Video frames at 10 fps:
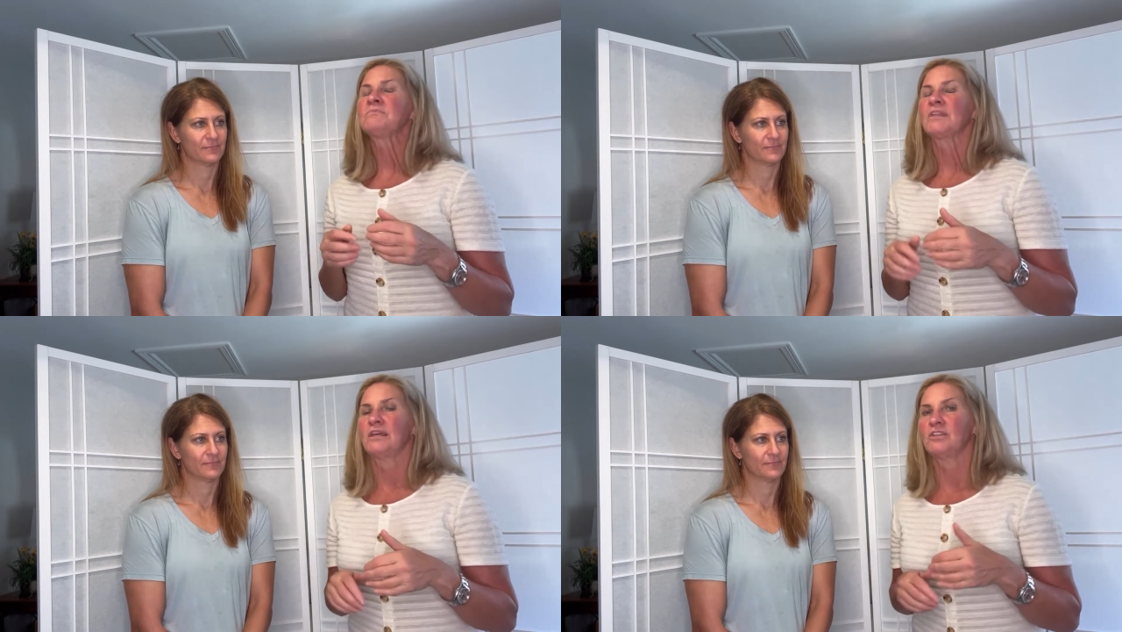
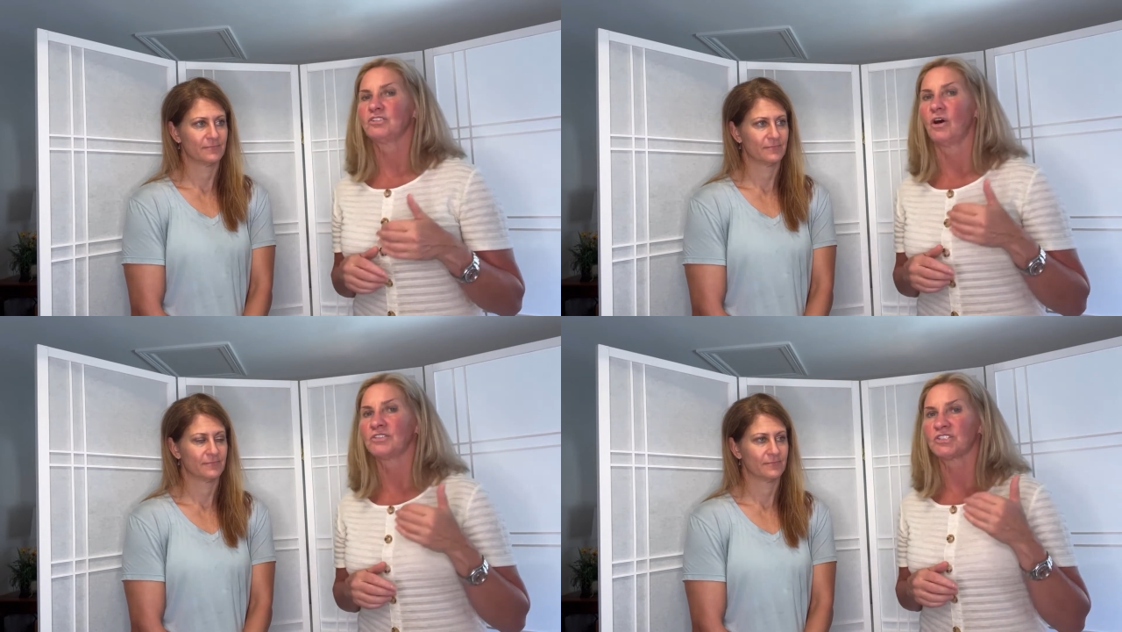Speaker 1: It is
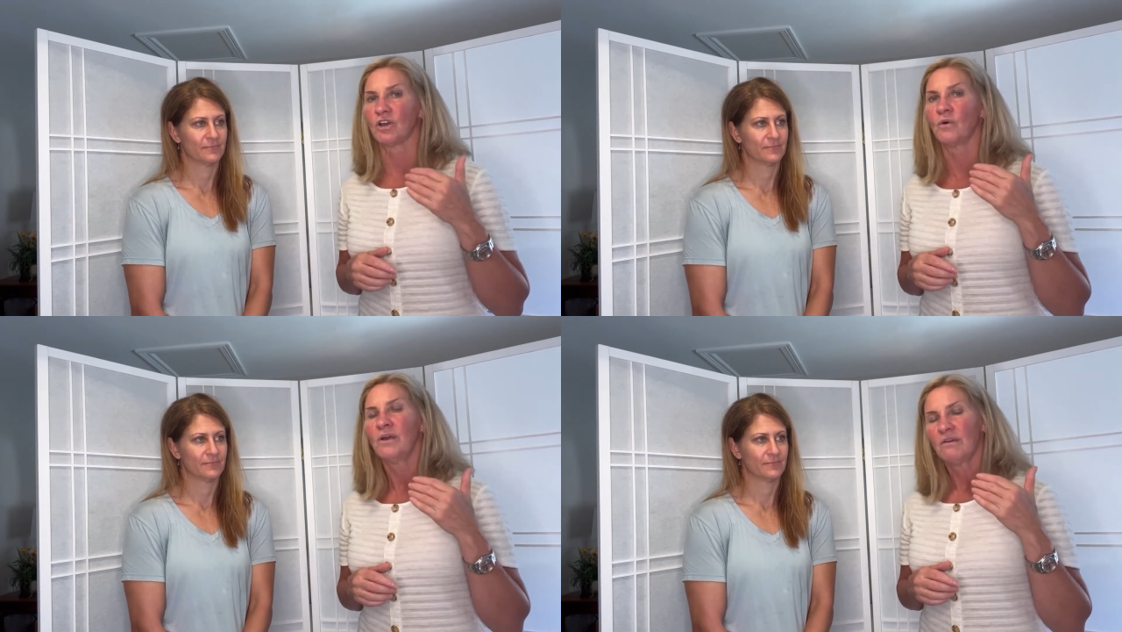
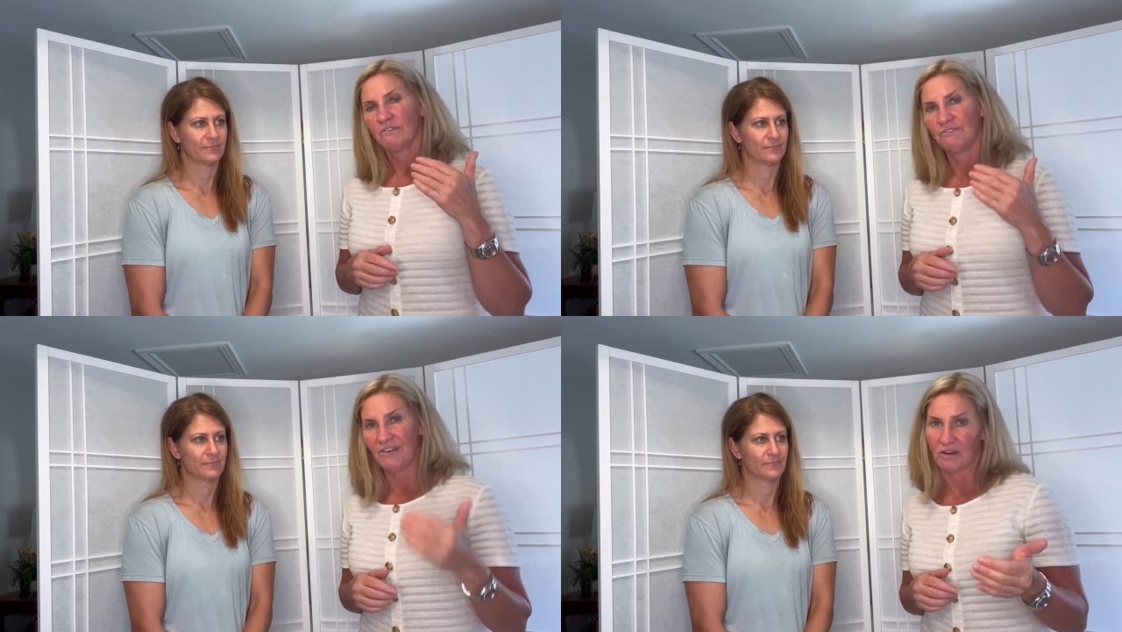also
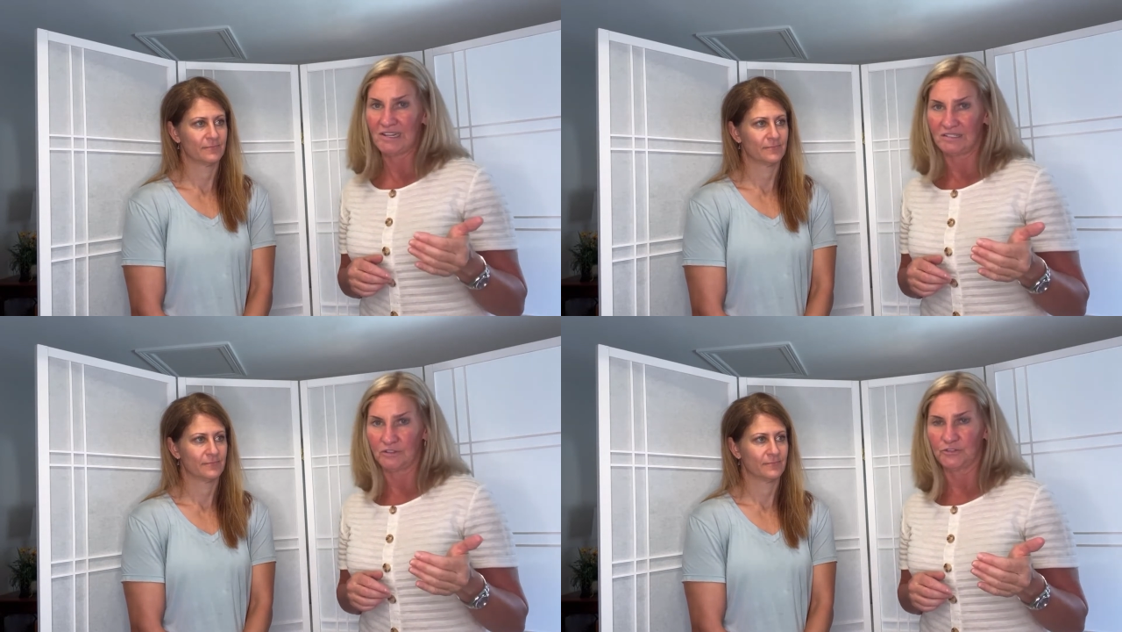
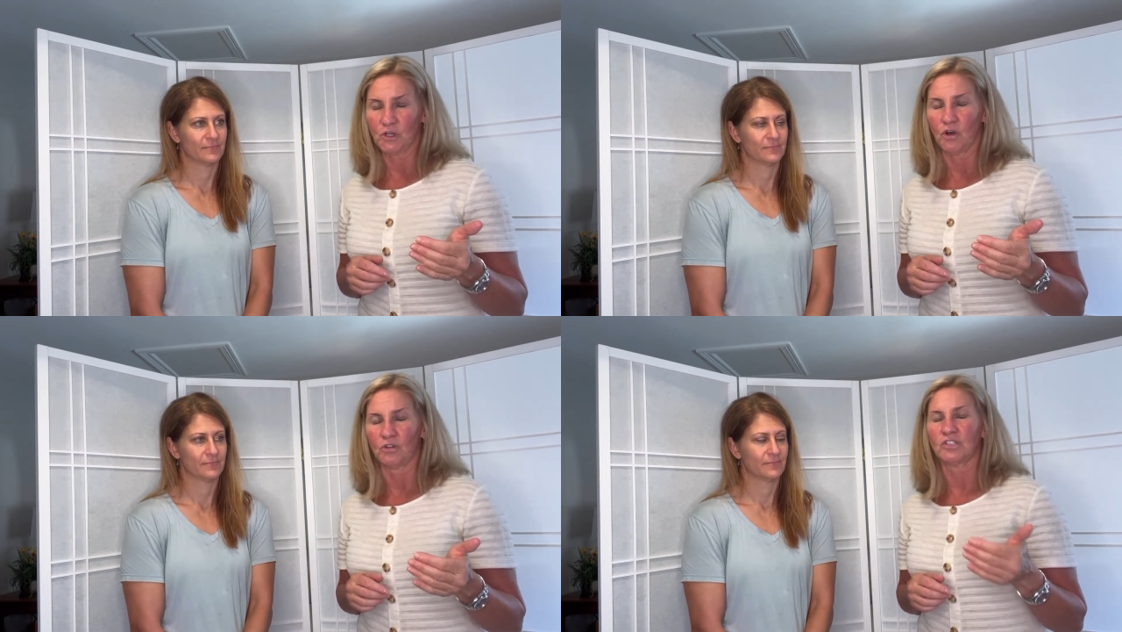very
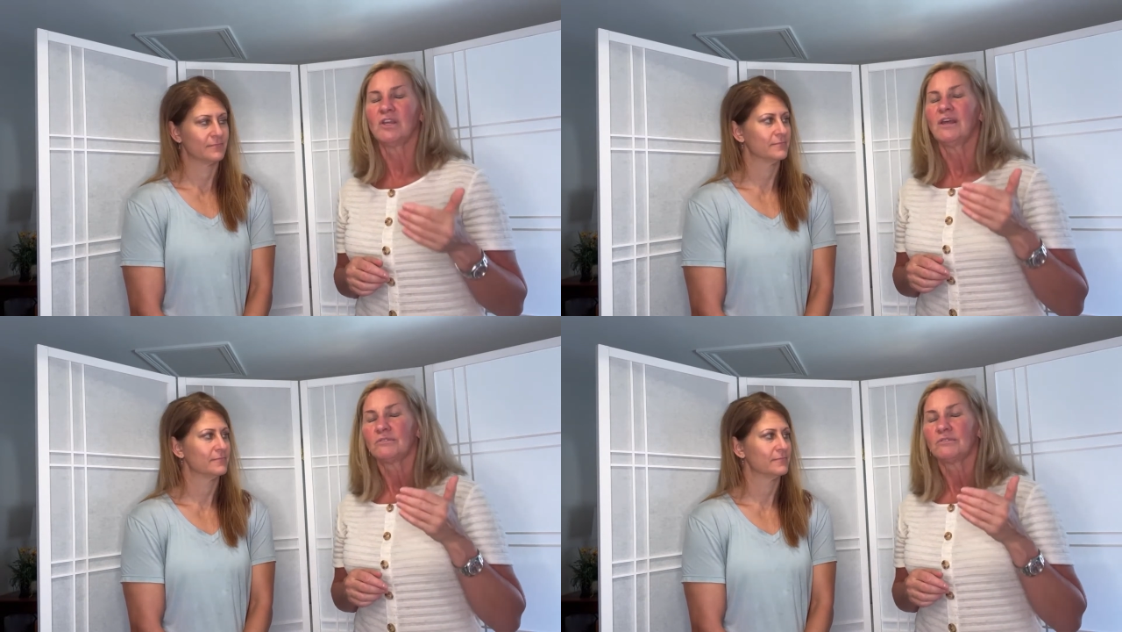difficult